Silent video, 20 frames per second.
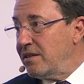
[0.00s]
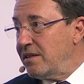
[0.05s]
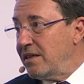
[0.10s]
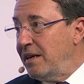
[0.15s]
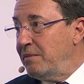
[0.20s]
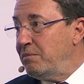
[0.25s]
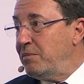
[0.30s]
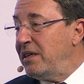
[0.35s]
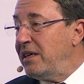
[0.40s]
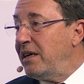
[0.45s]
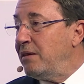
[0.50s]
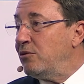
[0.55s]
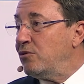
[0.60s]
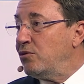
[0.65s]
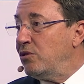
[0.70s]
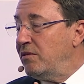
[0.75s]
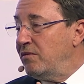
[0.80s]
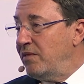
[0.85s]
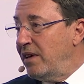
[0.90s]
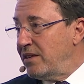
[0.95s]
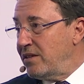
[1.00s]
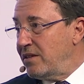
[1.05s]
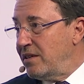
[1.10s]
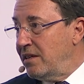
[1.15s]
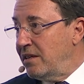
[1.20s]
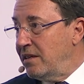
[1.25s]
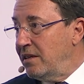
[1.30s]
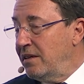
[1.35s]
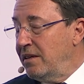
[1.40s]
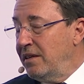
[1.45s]
and being able to invest in
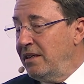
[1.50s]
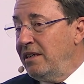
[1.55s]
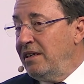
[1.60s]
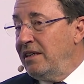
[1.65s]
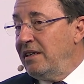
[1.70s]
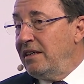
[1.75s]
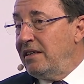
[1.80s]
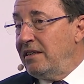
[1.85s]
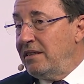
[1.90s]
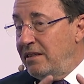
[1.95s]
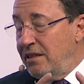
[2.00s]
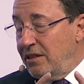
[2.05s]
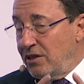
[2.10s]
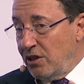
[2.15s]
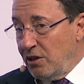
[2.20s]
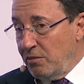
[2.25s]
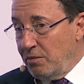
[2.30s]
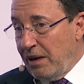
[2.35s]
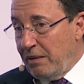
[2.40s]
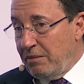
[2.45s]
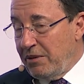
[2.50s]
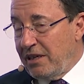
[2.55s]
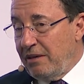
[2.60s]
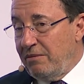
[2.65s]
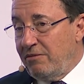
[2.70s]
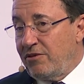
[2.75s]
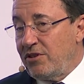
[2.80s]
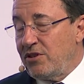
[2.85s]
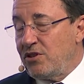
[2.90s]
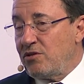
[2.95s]
a digital public
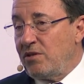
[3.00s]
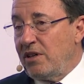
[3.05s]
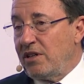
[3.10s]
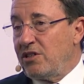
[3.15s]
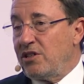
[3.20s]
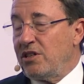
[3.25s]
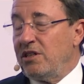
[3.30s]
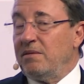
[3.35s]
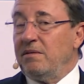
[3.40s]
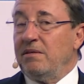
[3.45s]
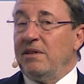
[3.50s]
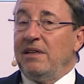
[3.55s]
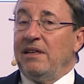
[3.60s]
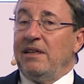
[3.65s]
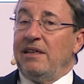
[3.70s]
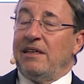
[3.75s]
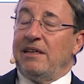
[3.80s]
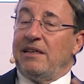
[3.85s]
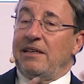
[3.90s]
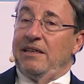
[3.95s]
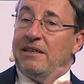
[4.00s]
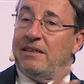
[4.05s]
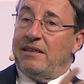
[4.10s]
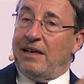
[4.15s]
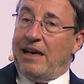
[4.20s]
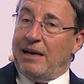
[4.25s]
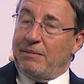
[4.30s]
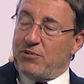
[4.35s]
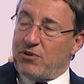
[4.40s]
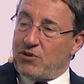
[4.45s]
infrastructure, in the
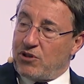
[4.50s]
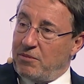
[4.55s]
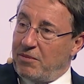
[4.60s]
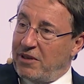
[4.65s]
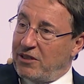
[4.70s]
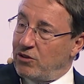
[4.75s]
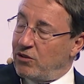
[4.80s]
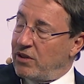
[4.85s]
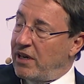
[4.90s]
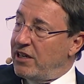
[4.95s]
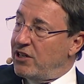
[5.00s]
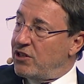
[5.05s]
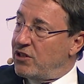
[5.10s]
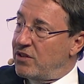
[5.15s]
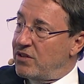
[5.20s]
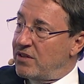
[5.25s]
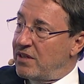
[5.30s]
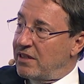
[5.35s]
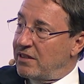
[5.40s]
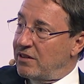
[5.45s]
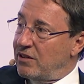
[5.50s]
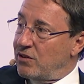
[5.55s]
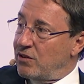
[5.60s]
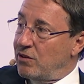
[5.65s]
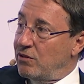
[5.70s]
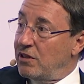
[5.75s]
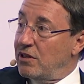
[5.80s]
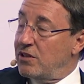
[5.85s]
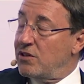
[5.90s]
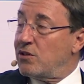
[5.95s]
upstream education sector, so
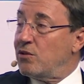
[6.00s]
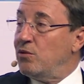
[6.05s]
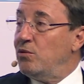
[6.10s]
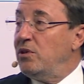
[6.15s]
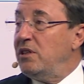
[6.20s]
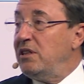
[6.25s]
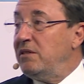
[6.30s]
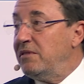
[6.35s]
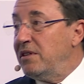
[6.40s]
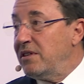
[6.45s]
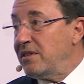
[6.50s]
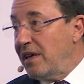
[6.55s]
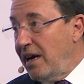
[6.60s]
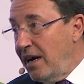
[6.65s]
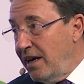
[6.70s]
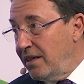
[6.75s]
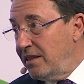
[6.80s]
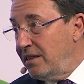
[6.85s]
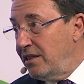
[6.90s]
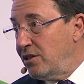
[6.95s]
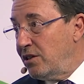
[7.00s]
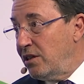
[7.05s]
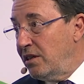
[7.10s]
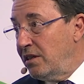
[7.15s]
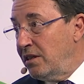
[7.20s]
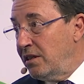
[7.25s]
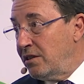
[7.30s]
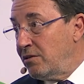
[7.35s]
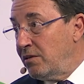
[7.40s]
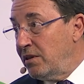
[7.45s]
that school leavers are digitally
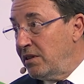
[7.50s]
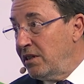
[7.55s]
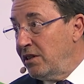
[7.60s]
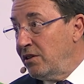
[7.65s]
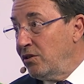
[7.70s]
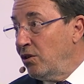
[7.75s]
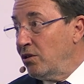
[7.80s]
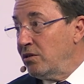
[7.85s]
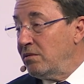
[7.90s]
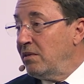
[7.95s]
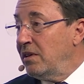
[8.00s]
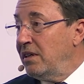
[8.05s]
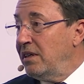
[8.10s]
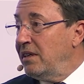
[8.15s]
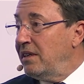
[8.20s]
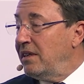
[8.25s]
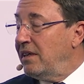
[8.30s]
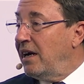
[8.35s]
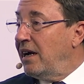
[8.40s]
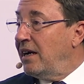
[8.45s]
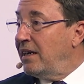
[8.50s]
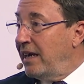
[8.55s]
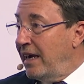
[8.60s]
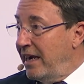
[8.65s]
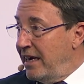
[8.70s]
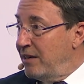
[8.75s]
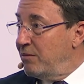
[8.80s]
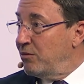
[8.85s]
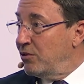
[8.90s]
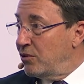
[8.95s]
literate and not
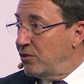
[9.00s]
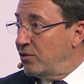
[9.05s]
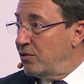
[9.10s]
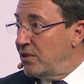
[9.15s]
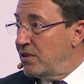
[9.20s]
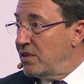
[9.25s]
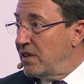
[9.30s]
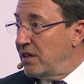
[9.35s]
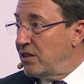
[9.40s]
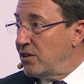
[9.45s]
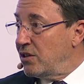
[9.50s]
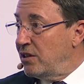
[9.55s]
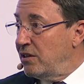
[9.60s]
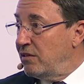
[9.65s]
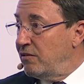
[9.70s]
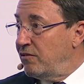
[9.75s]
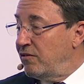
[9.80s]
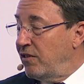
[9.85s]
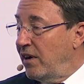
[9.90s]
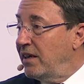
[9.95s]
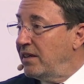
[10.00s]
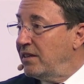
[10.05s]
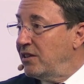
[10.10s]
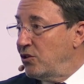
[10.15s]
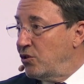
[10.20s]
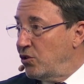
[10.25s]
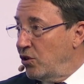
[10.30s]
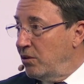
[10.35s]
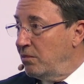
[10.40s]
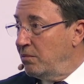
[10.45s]
unable to essentially find a
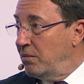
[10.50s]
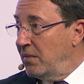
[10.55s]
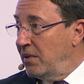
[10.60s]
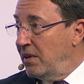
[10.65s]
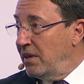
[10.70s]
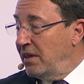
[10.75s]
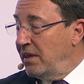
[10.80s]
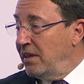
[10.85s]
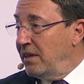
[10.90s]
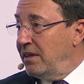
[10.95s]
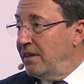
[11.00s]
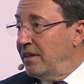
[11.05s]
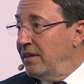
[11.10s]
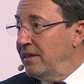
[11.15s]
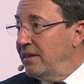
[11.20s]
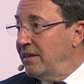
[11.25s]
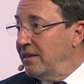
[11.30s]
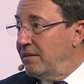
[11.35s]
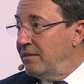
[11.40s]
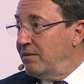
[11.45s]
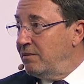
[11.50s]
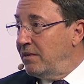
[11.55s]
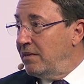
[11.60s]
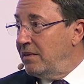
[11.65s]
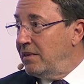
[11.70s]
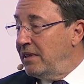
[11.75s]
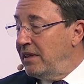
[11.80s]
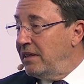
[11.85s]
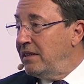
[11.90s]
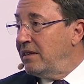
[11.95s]
job
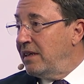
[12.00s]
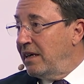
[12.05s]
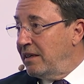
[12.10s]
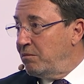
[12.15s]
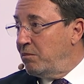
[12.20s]
in that